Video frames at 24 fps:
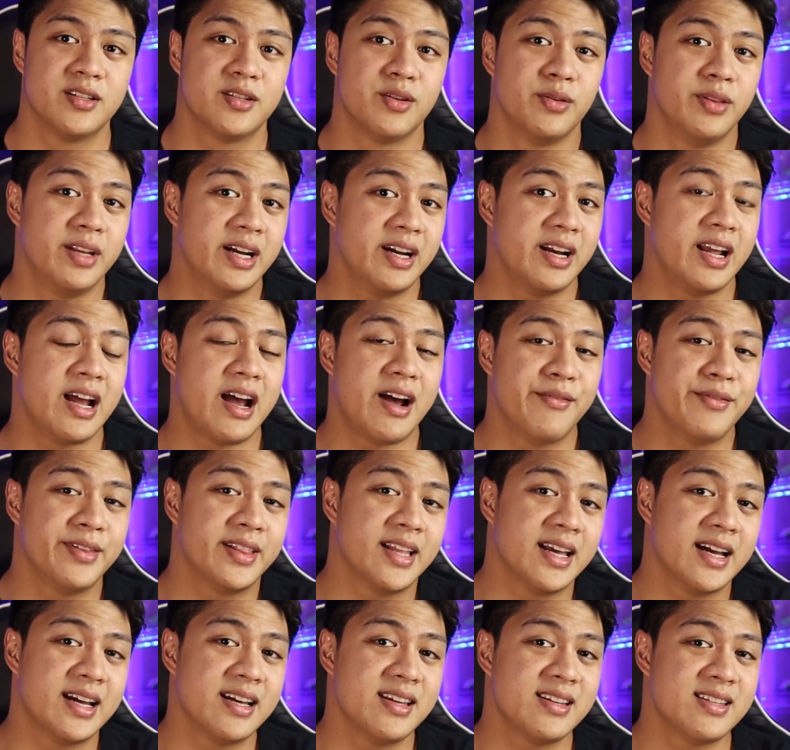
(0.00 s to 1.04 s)
So there you have
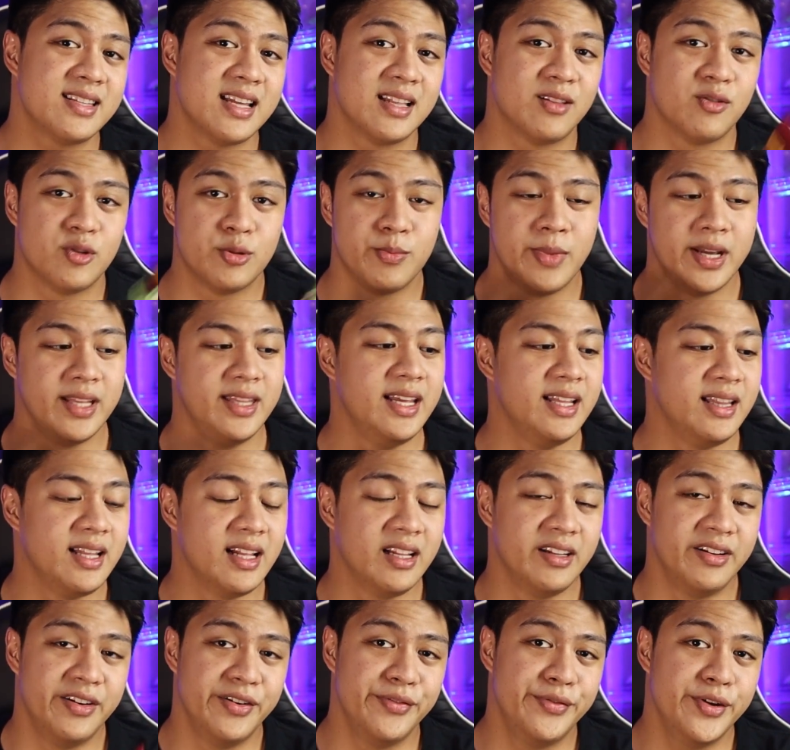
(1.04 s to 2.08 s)
it guys, that was my
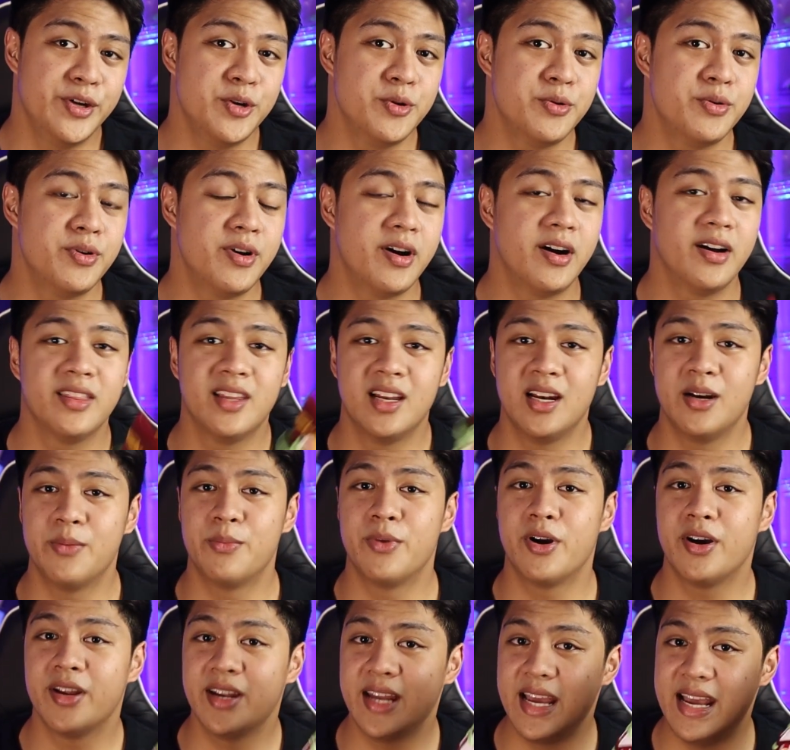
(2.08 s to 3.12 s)
detailed review on the
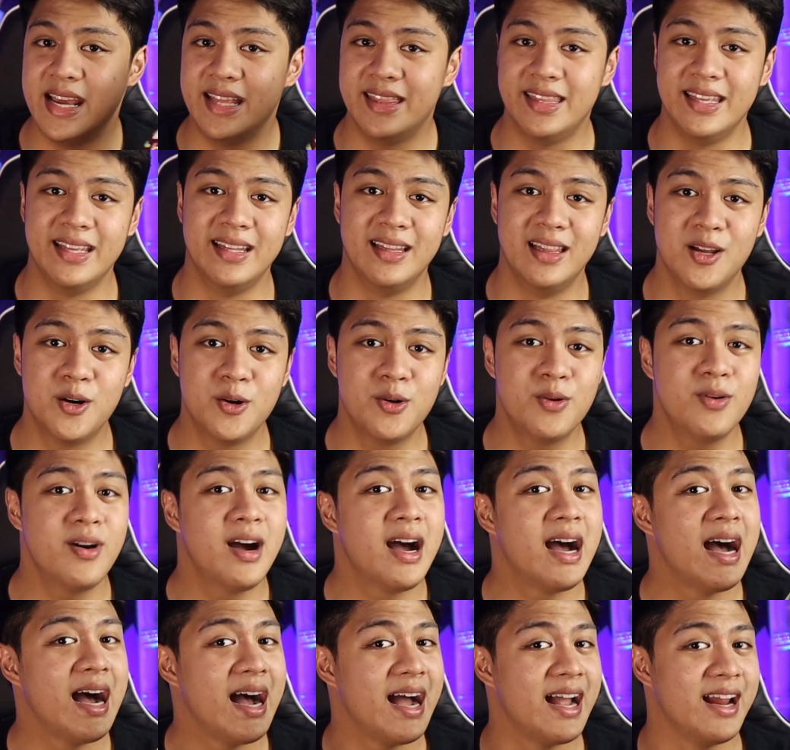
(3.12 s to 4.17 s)
LeBron 18 Low
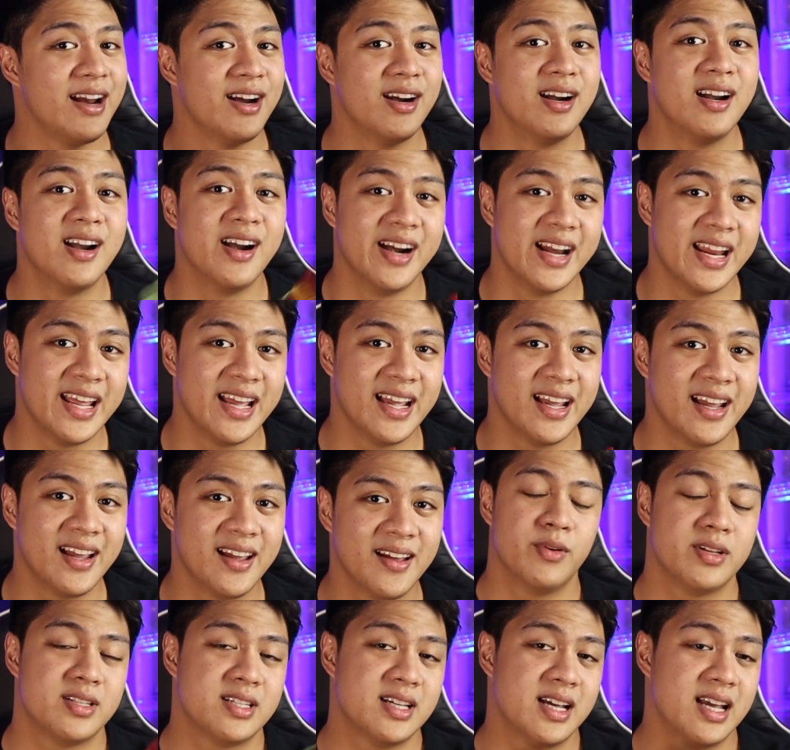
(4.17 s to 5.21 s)
Higher Learning.
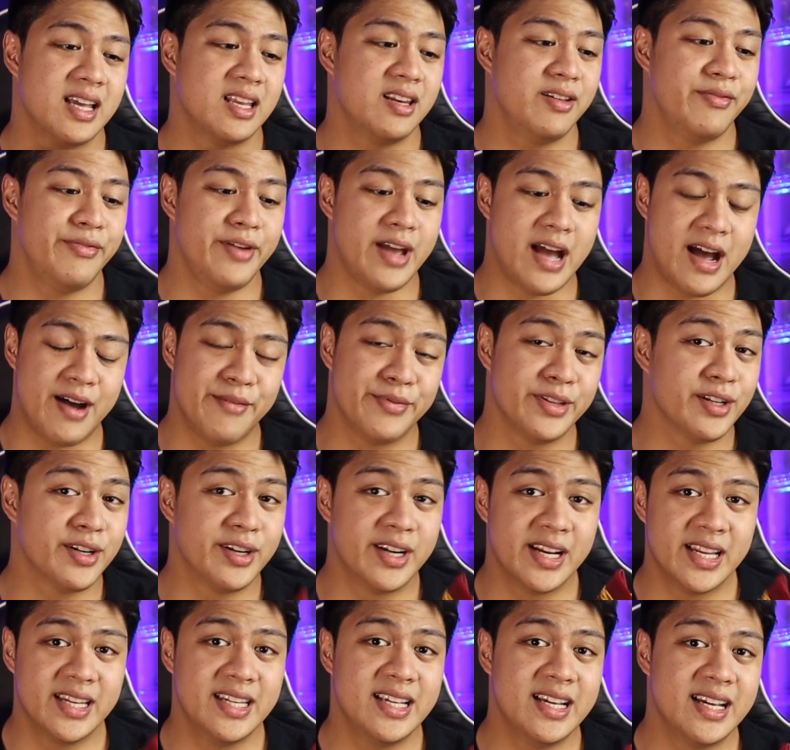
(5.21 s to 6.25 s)
Once again, if you haven't
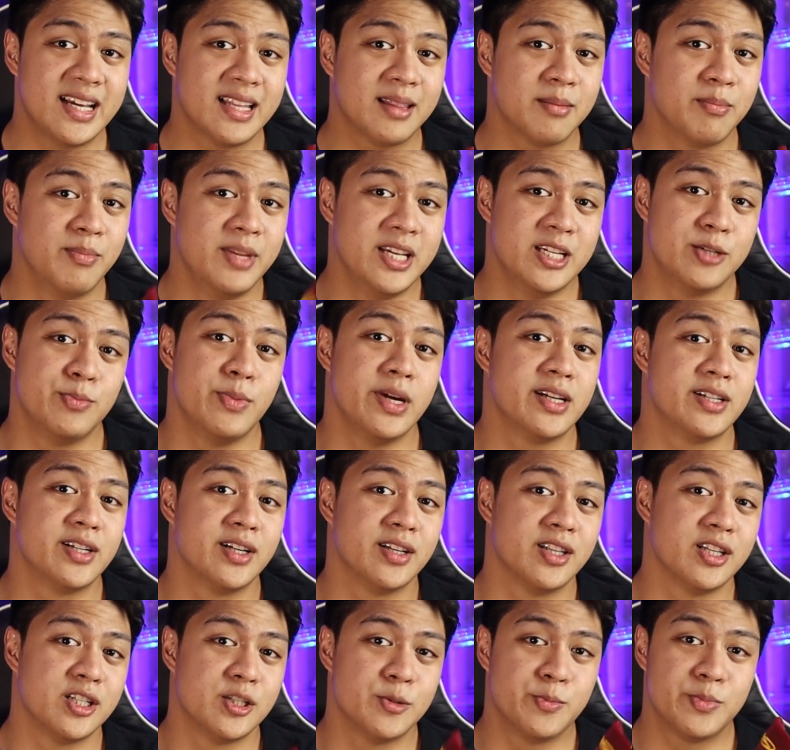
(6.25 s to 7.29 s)
already yet, please make
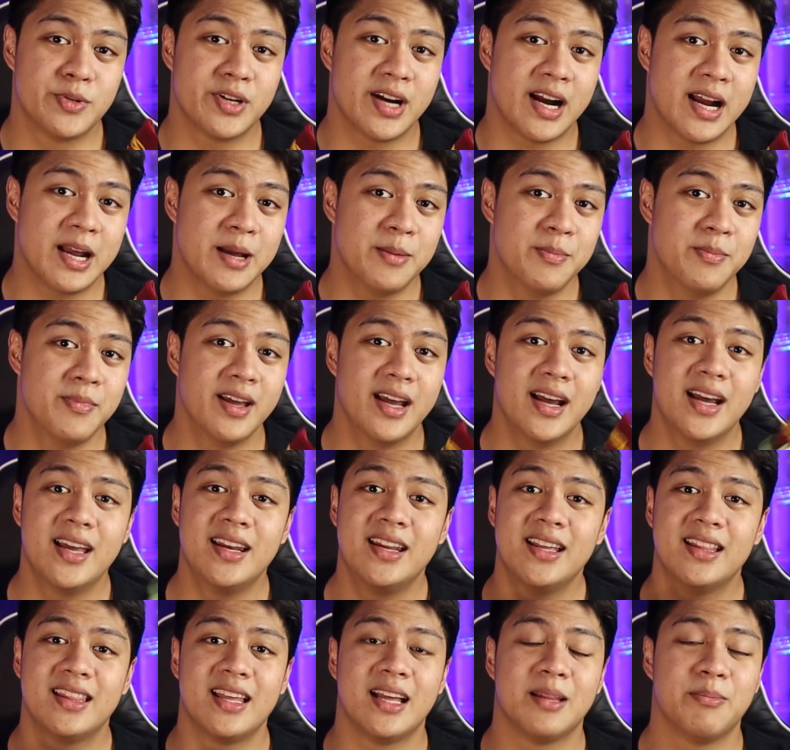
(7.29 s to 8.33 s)
sure to subscribe
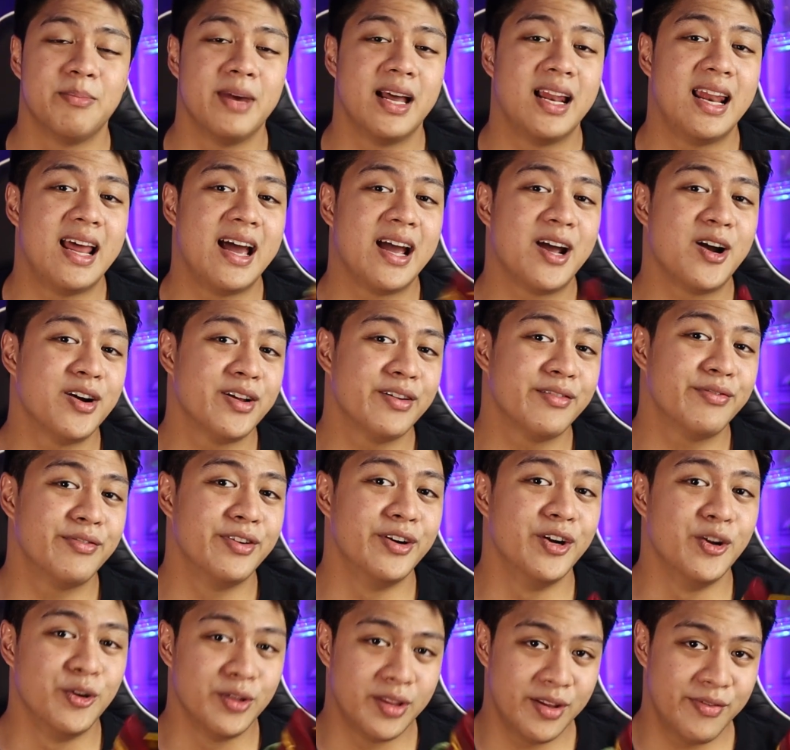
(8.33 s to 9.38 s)
and hit that bell icon
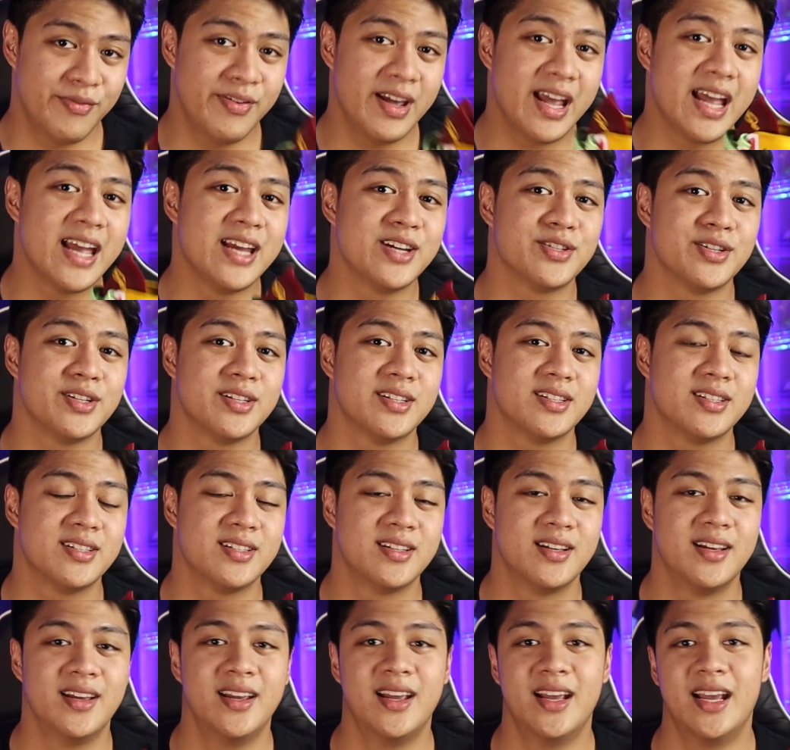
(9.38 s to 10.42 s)
for notifications.